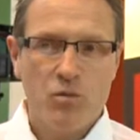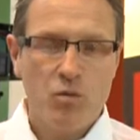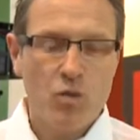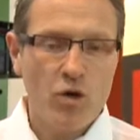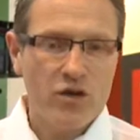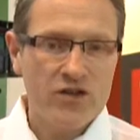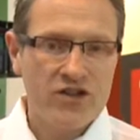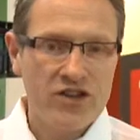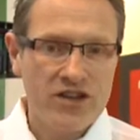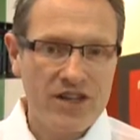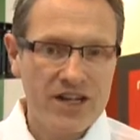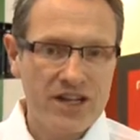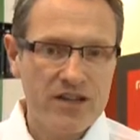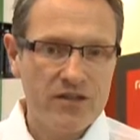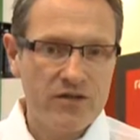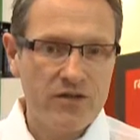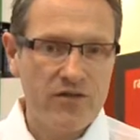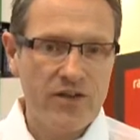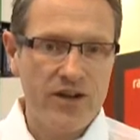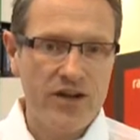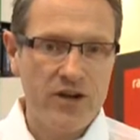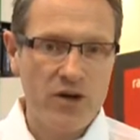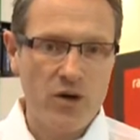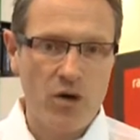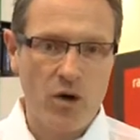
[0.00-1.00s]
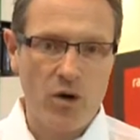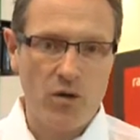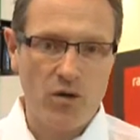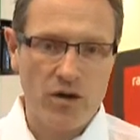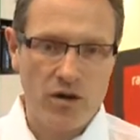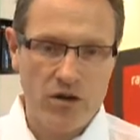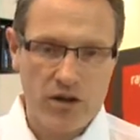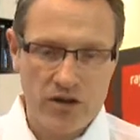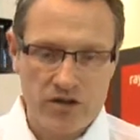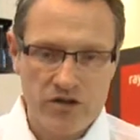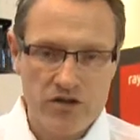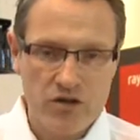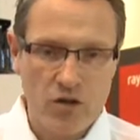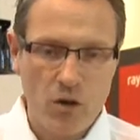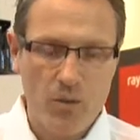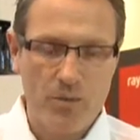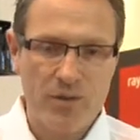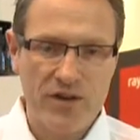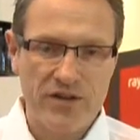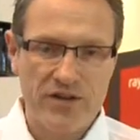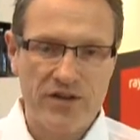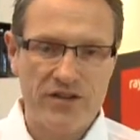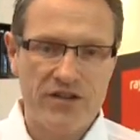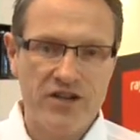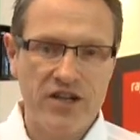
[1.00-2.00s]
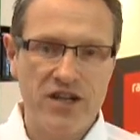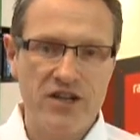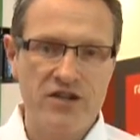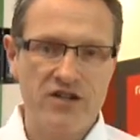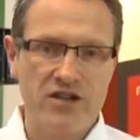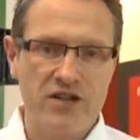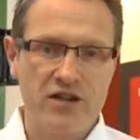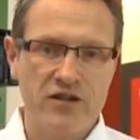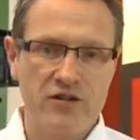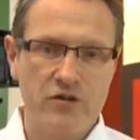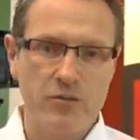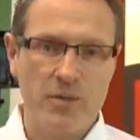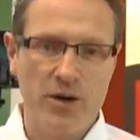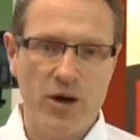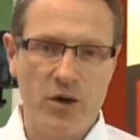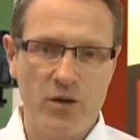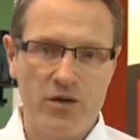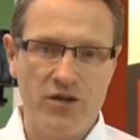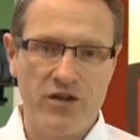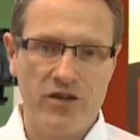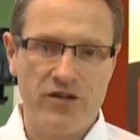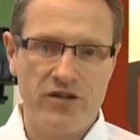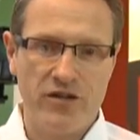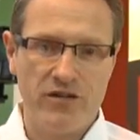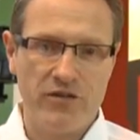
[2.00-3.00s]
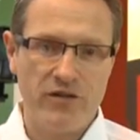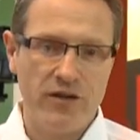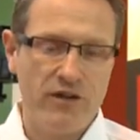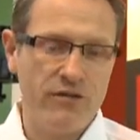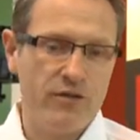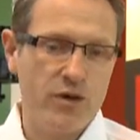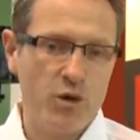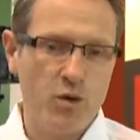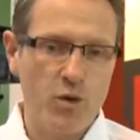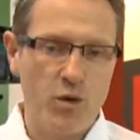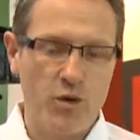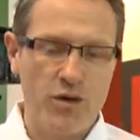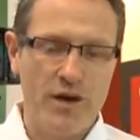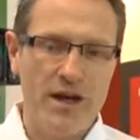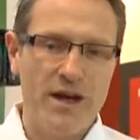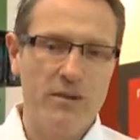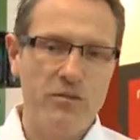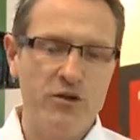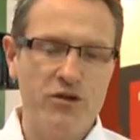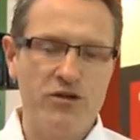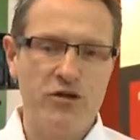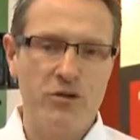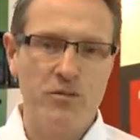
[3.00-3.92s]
What today's video or this short presentation is about is if you're unable